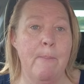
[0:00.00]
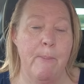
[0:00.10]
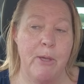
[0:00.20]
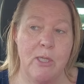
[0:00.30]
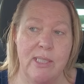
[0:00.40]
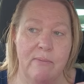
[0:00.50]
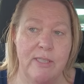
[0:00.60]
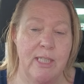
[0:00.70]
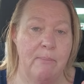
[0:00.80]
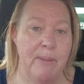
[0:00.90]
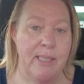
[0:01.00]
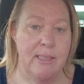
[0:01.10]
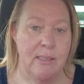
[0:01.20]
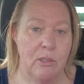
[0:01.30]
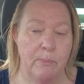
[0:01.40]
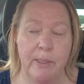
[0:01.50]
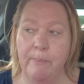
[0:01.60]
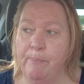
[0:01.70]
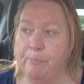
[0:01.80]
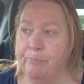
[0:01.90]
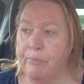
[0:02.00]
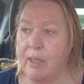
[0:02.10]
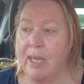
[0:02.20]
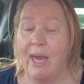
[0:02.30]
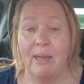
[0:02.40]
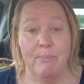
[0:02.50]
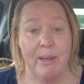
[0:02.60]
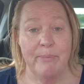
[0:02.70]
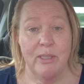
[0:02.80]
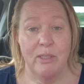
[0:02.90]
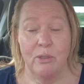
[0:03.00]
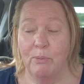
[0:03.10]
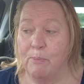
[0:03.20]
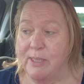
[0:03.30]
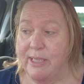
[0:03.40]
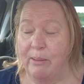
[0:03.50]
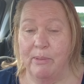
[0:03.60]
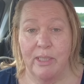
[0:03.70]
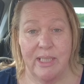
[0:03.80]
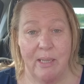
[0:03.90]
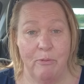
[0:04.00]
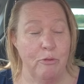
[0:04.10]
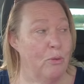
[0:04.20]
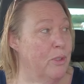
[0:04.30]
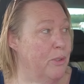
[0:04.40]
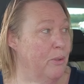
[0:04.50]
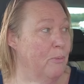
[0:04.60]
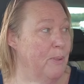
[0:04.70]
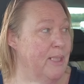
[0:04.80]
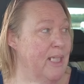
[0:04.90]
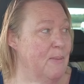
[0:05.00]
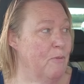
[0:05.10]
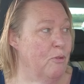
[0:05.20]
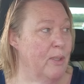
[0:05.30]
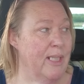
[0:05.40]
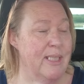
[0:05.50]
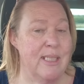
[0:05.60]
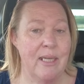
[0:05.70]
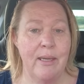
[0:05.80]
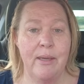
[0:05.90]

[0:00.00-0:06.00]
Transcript: But because obviously I'm based in Dublin and Mum can come up and stay at me the day before, two couple of days beforehand,